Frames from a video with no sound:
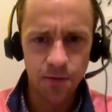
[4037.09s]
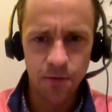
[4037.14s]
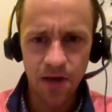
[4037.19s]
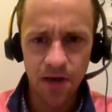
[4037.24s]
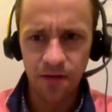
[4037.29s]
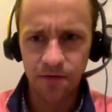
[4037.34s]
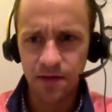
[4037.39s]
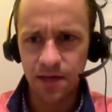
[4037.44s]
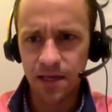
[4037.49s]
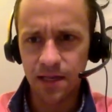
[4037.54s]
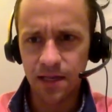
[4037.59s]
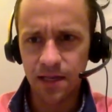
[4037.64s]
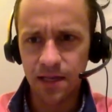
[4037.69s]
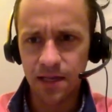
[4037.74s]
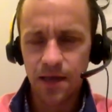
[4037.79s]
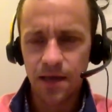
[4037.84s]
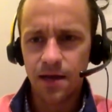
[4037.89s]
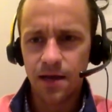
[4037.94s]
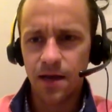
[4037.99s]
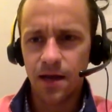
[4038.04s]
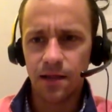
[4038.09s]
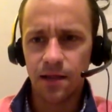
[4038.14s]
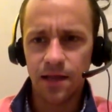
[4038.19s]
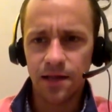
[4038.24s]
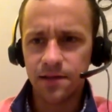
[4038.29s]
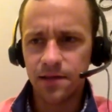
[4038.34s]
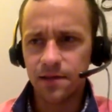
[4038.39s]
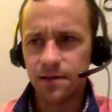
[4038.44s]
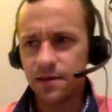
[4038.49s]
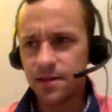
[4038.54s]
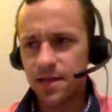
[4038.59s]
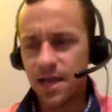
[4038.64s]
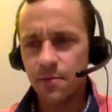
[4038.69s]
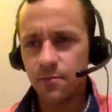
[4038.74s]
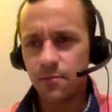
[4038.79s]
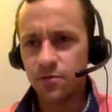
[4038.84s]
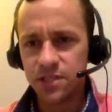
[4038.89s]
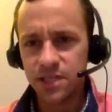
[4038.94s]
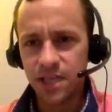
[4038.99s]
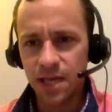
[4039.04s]
We have to eat uh, less than ten
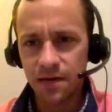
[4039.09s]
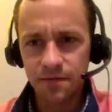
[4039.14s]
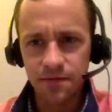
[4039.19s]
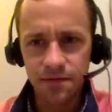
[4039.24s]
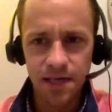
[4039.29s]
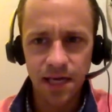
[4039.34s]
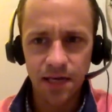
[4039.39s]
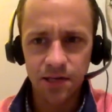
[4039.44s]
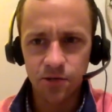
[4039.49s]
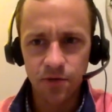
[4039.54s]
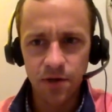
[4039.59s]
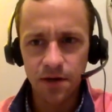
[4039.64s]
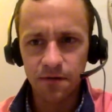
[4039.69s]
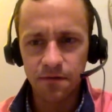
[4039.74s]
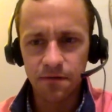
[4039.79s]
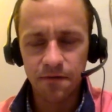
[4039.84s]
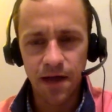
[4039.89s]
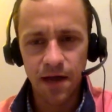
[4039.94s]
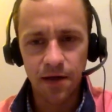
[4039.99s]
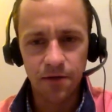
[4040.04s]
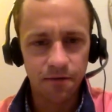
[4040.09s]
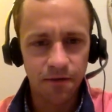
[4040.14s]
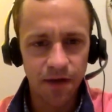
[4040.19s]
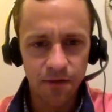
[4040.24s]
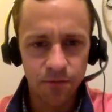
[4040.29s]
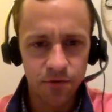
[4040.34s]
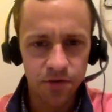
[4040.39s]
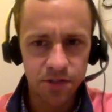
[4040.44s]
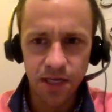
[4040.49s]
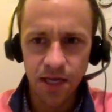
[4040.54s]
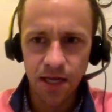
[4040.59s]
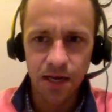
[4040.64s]
percent of saturated fat. I don't know. I don't,